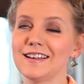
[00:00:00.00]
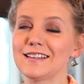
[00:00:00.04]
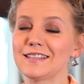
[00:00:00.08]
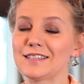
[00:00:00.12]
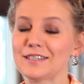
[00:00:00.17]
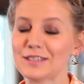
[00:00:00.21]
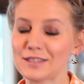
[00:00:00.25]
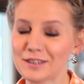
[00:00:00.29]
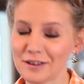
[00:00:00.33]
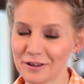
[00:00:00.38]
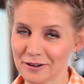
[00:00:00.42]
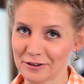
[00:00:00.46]

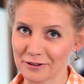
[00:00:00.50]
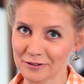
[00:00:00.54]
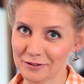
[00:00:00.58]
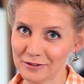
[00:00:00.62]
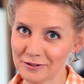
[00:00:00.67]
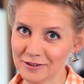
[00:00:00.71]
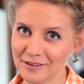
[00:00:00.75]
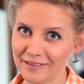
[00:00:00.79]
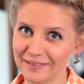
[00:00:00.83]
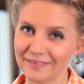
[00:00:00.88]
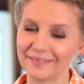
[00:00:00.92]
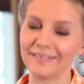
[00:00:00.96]

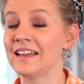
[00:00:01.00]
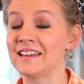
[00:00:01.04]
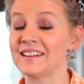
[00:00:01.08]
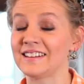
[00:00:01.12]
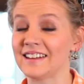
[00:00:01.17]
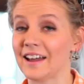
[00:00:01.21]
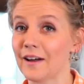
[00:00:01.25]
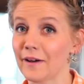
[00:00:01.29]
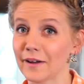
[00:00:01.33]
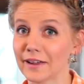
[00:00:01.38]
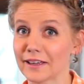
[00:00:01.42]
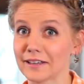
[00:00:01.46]
So
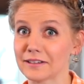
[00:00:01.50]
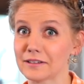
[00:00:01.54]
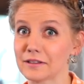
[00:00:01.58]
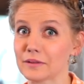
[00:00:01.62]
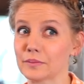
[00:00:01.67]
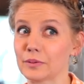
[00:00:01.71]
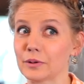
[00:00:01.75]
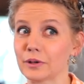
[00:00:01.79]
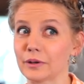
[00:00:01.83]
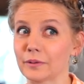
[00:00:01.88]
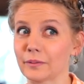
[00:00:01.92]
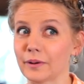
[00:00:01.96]
now I get to
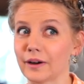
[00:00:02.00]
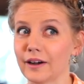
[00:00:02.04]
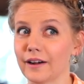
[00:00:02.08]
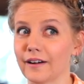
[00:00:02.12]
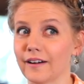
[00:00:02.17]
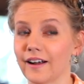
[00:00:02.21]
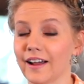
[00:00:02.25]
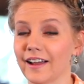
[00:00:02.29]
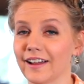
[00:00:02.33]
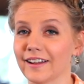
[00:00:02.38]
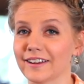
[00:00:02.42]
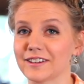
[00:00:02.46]
the point
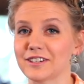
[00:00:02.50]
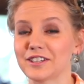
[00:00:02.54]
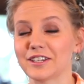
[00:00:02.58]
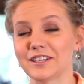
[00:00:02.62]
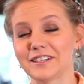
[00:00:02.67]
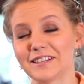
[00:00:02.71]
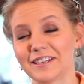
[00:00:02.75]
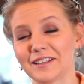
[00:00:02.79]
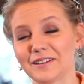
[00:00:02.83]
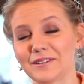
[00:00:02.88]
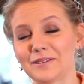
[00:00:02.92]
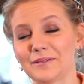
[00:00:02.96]
where I
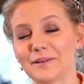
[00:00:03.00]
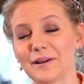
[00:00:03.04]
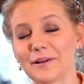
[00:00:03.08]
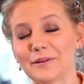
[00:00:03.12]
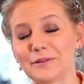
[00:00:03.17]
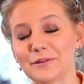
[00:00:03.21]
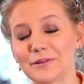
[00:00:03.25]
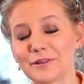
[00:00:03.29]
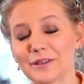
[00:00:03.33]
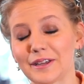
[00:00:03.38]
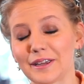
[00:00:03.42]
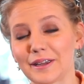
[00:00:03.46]
actually tell you
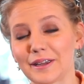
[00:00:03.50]
how old I